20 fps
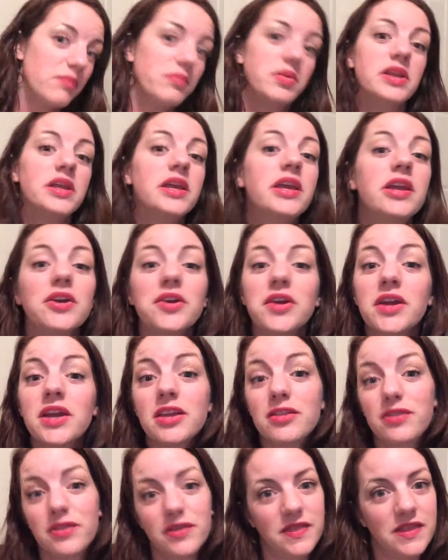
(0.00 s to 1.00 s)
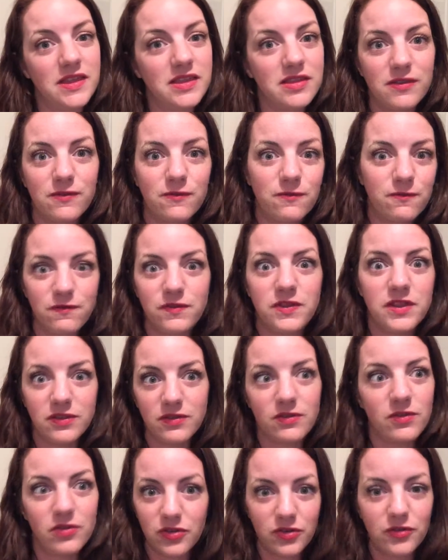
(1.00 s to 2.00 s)
been hearing it's these
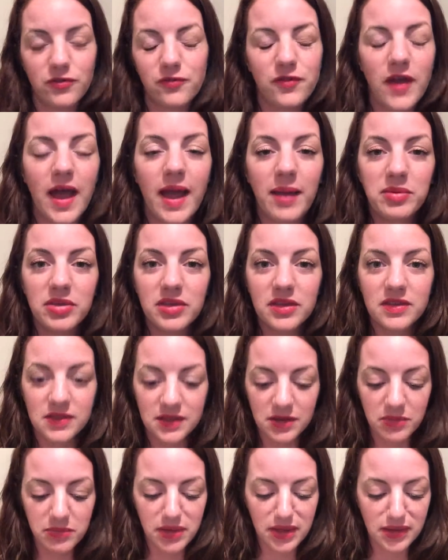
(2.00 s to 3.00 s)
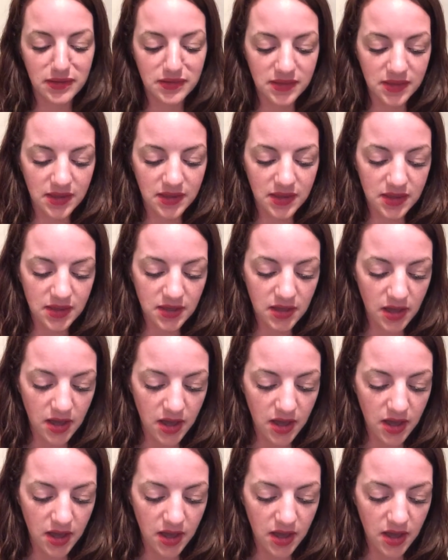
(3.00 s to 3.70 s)
these they're fabulous and amazing.